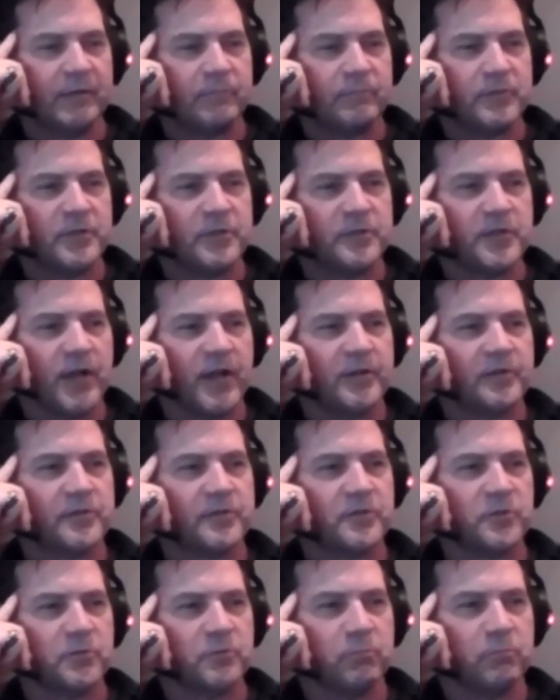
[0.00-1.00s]
designed
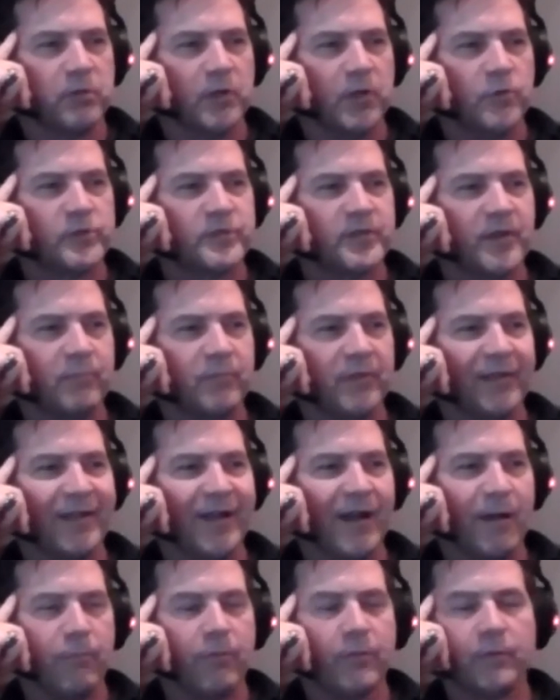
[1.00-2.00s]
to blow something
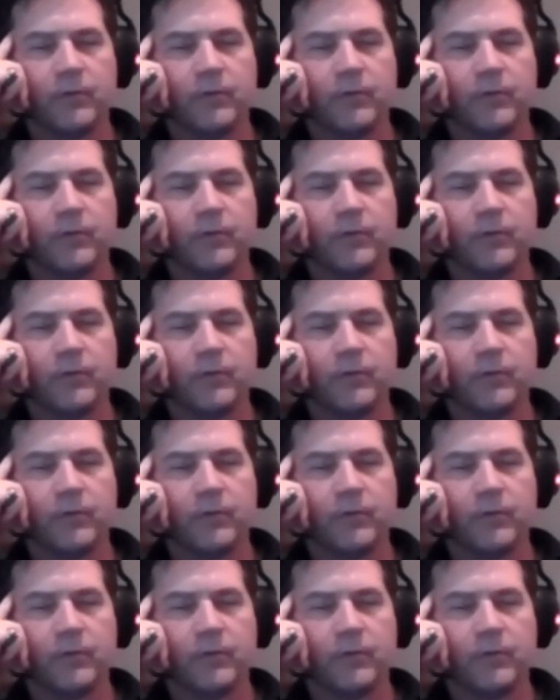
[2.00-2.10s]
up.